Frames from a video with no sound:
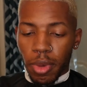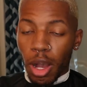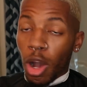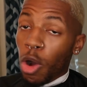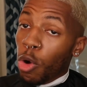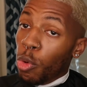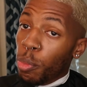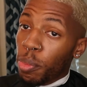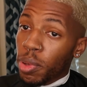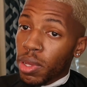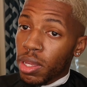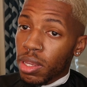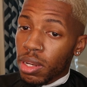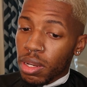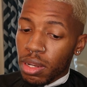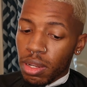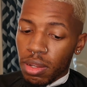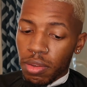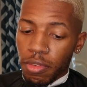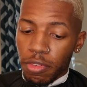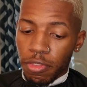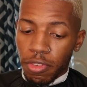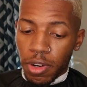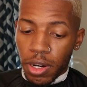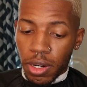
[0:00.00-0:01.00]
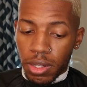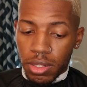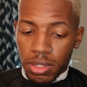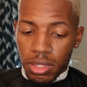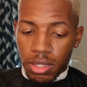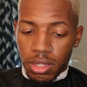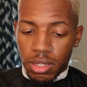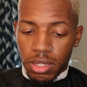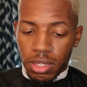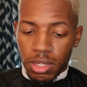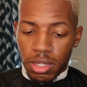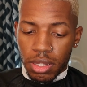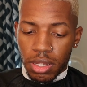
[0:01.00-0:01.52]
open
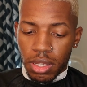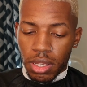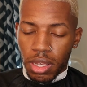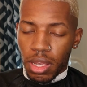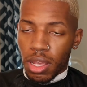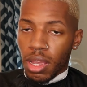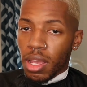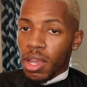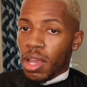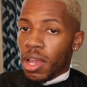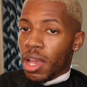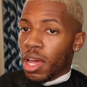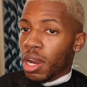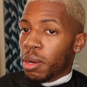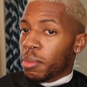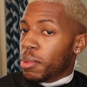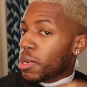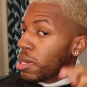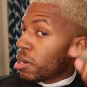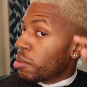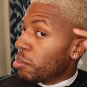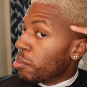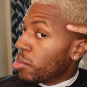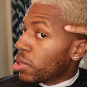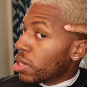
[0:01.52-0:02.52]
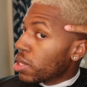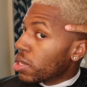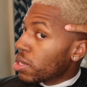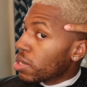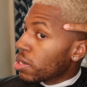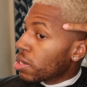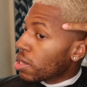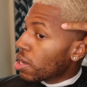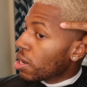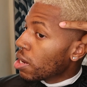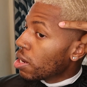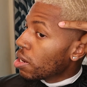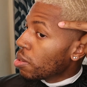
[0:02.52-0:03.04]
first. And I'm gonna
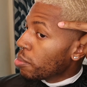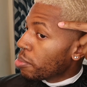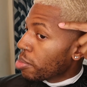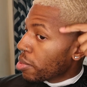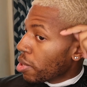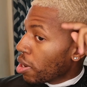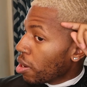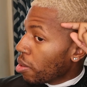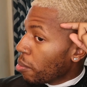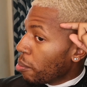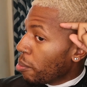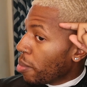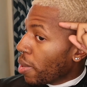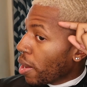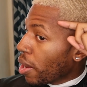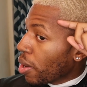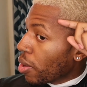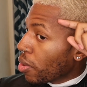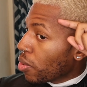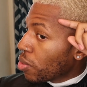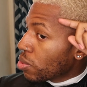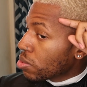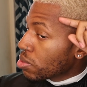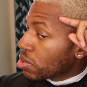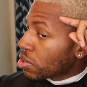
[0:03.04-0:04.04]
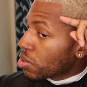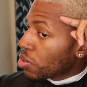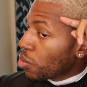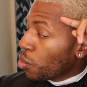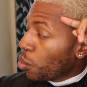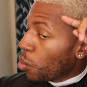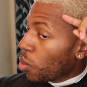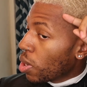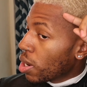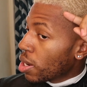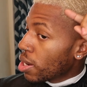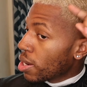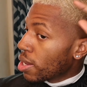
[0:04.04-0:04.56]
blend up about
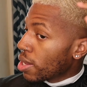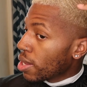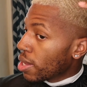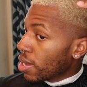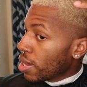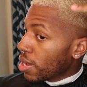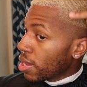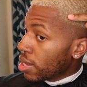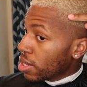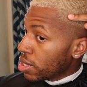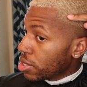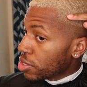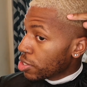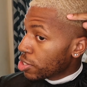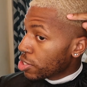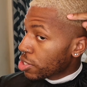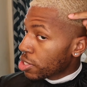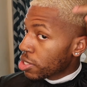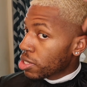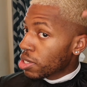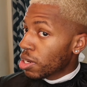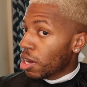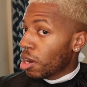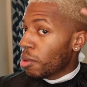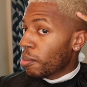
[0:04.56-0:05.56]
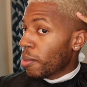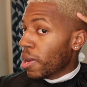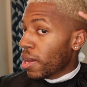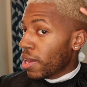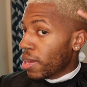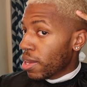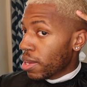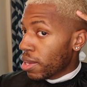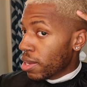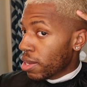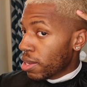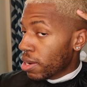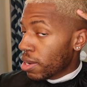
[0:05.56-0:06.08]
1 inch on my
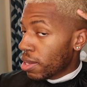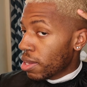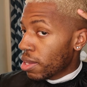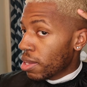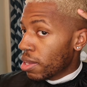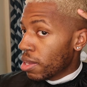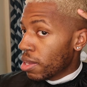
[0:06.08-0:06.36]
head.